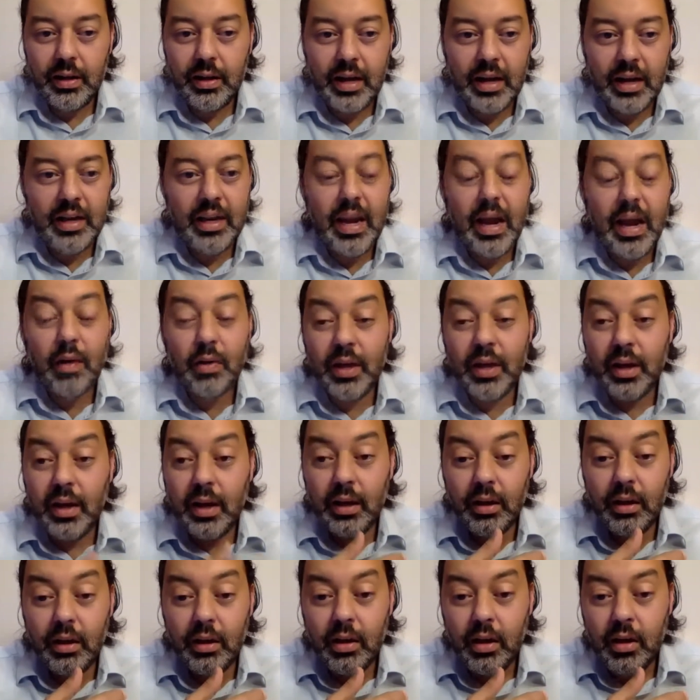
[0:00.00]
And now they
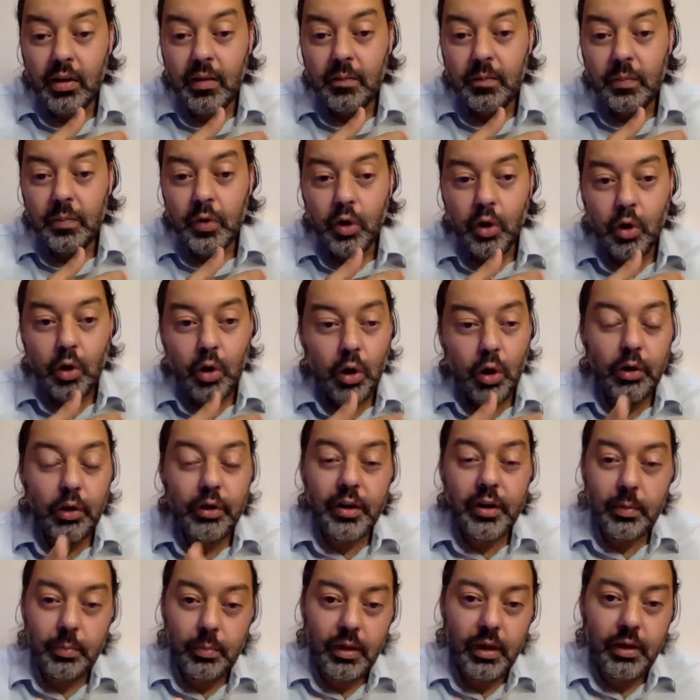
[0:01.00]
can call
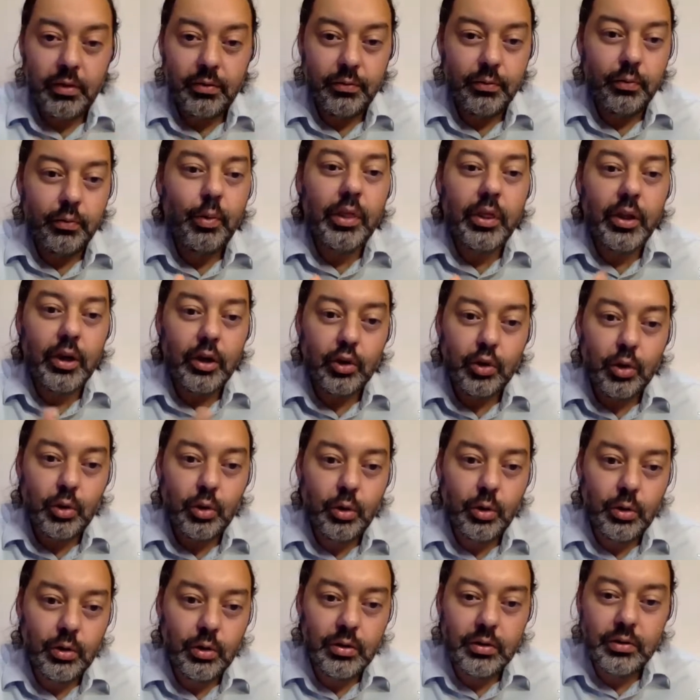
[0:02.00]
their bluff when they're
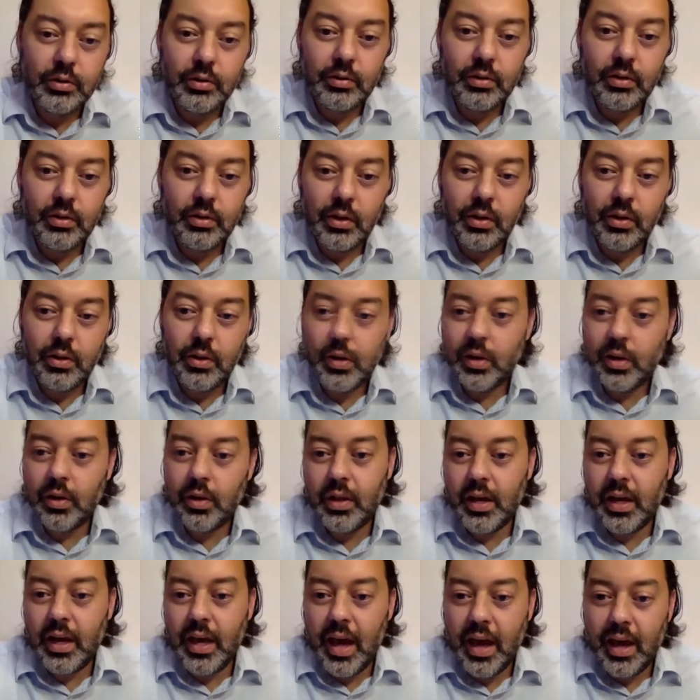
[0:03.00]
told that
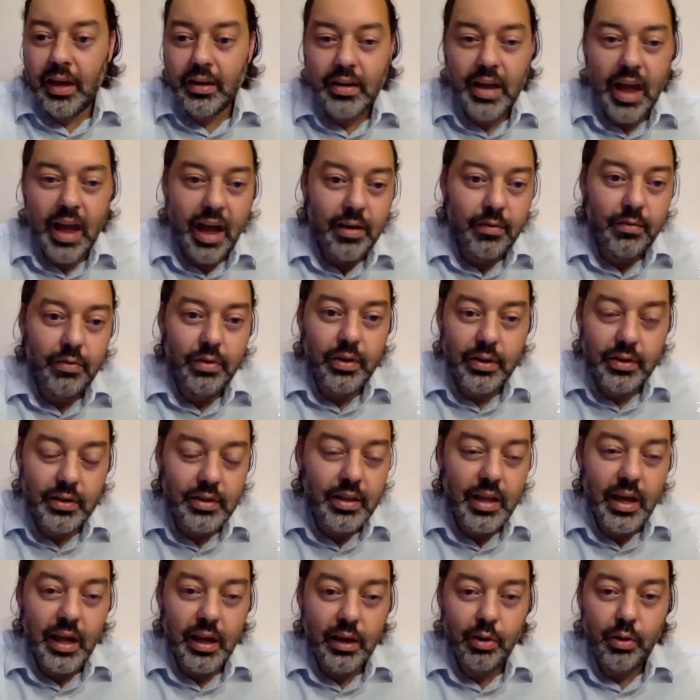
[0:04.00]
they can't have this,
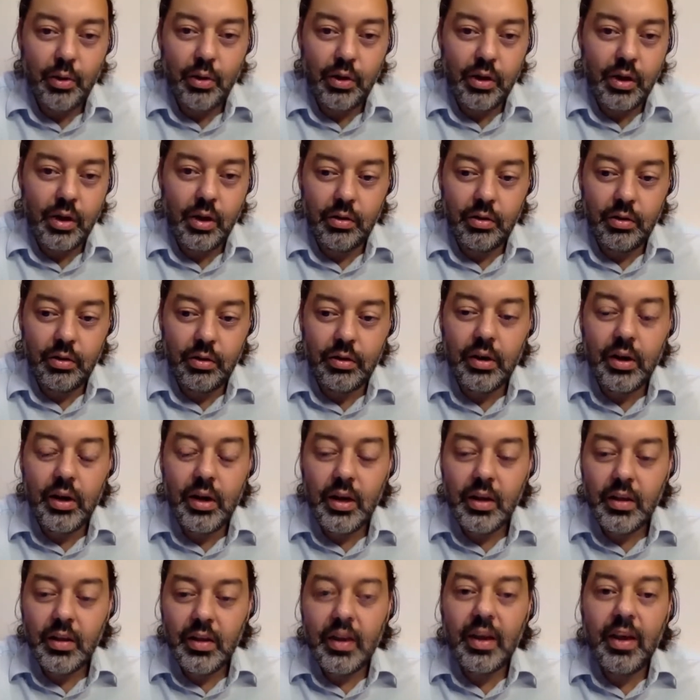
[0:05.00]
that, or the other.
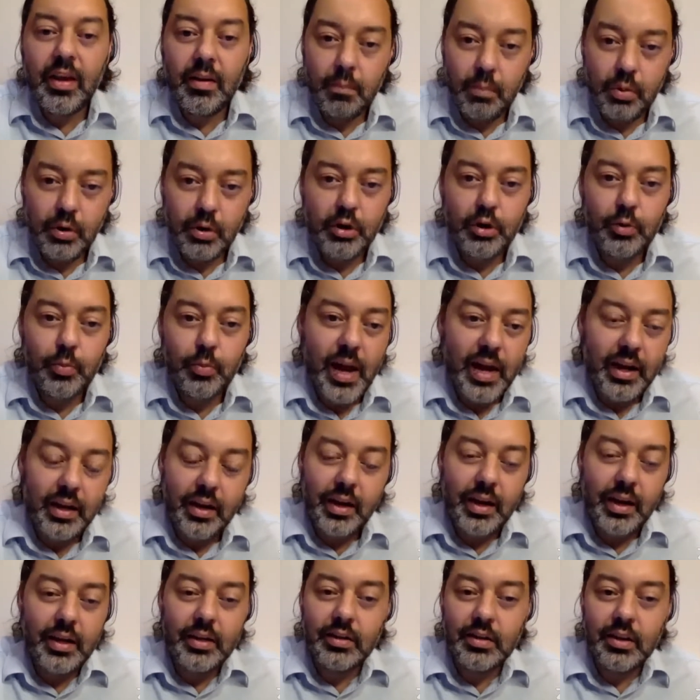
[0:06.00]
They can push back
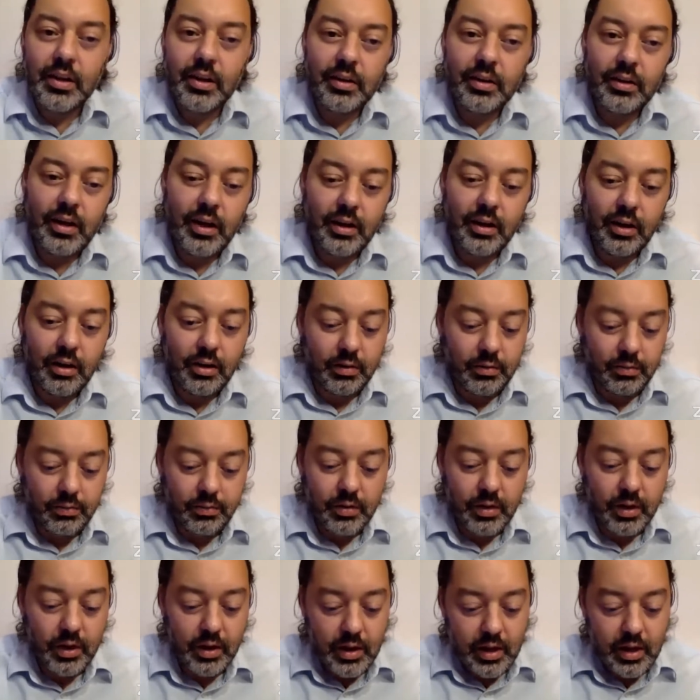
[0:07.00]
against that
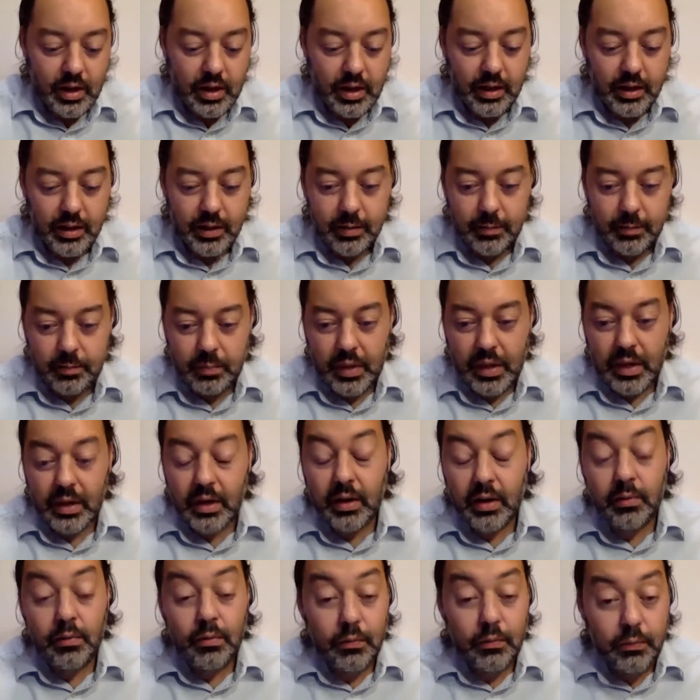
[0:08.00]
narrative and
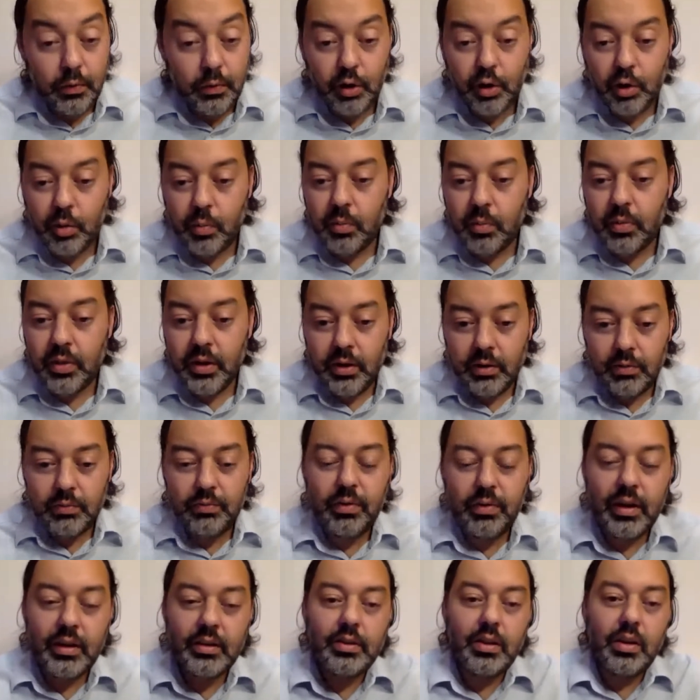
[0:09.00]
inform their
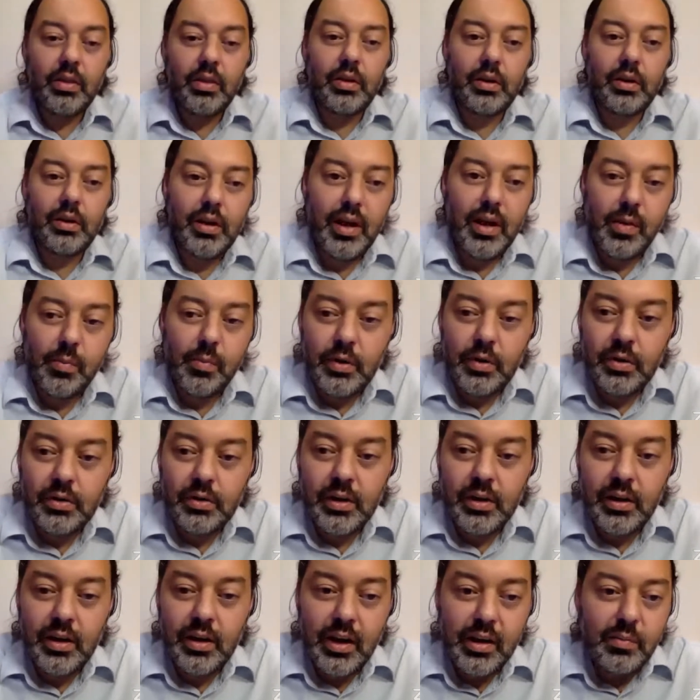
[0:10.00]
friends and their neighbors
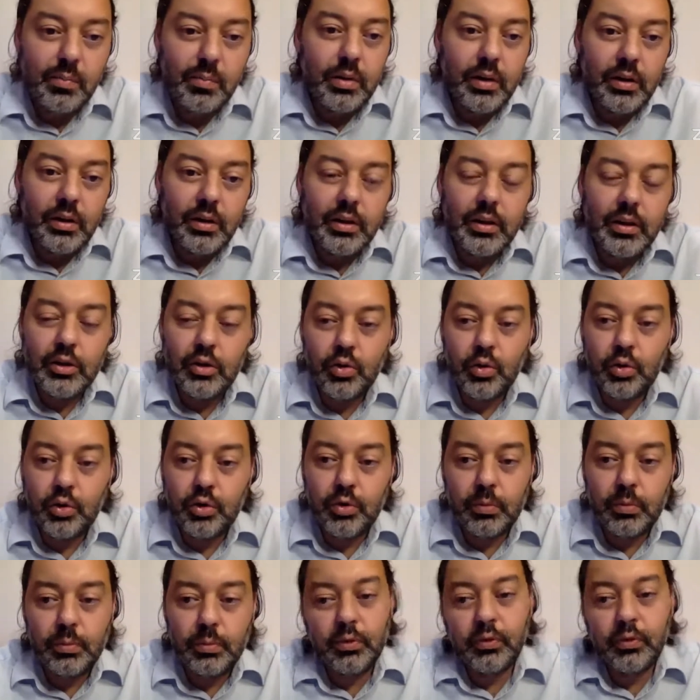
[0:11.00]
and build these
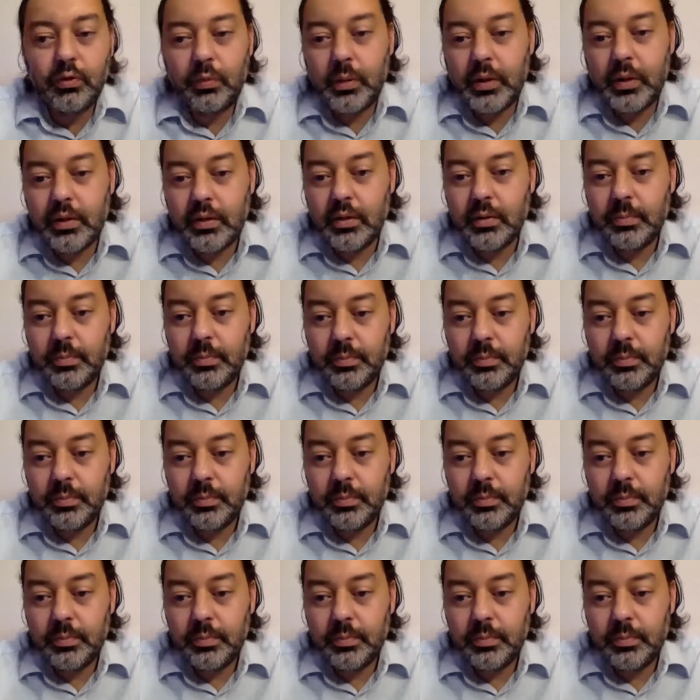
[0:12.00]
social movements.